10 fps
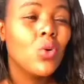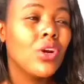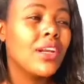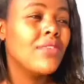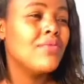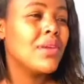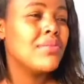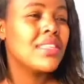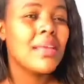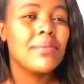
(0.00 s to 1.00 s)
or if
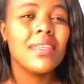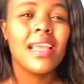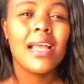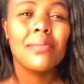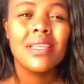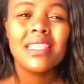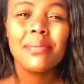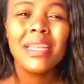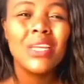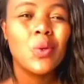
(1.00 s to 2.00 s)
maybe something happens,
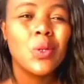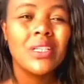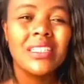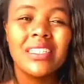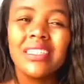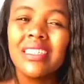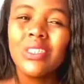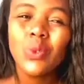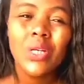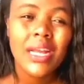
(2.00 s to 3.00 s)
medical
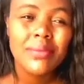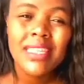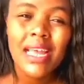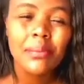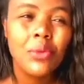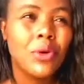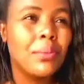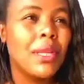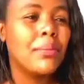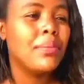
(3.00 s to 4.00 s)
issue comes up, or
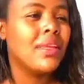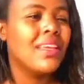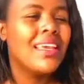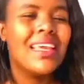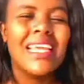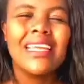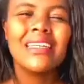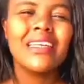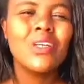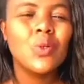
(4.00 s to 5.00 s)
maybe,
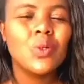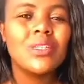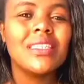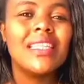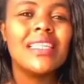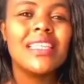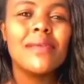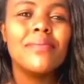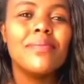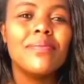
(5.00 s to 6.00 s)
you know, the
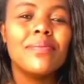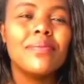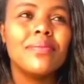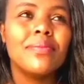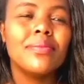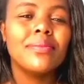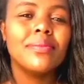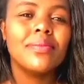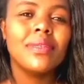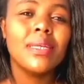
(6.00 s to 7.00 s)
same
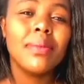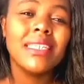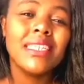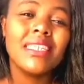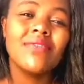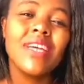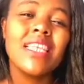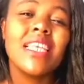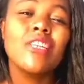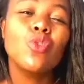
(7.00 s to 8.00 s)
emergency
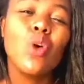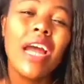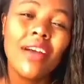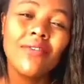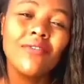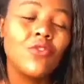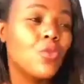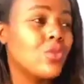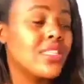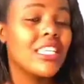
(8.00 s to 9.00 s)
funds that you have
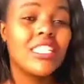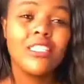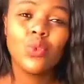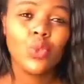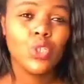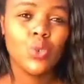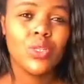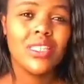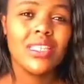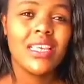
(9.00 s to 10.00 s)
for such
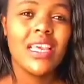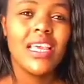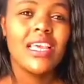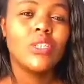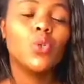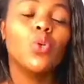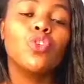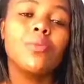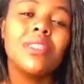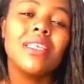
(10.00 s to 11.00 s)
situations should
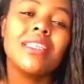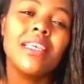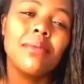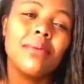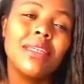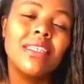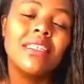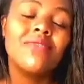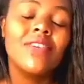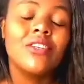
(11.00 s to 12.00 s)
also be the same
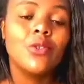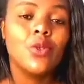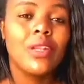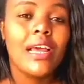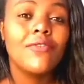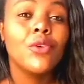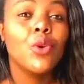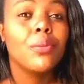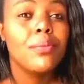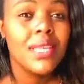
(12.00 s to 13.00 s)
emergency funds you should have for
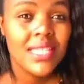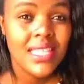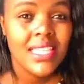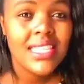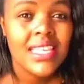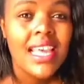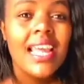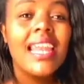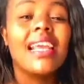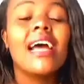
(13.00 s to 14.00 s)
your business.
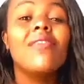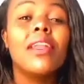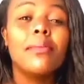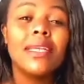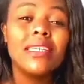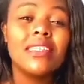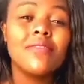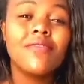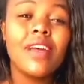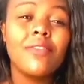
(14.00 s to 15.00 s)
Like, have an
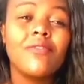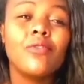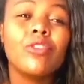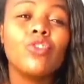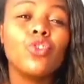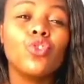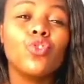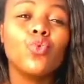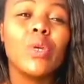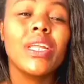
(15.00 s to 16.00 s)
emergency fund for
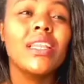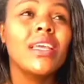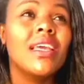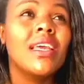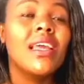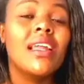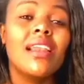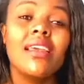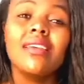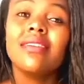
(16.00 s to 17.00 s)
situations when,
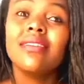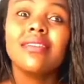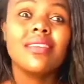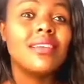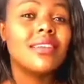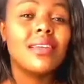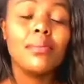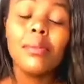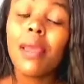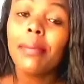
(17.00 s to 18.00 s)
like, such
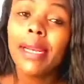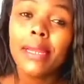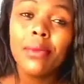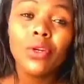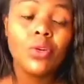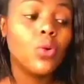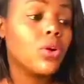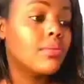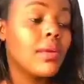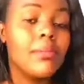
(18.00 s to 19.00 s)
maybe a pandemic,
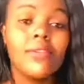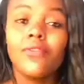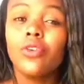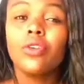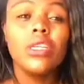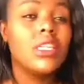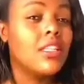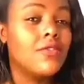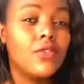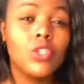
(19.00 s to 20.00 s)
or maybe for in
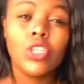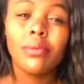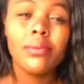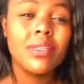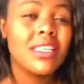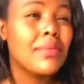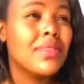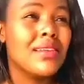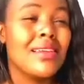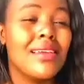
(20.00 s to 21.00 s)
the future, maybe
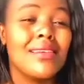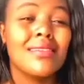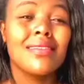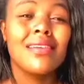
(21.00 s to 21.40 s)
something like,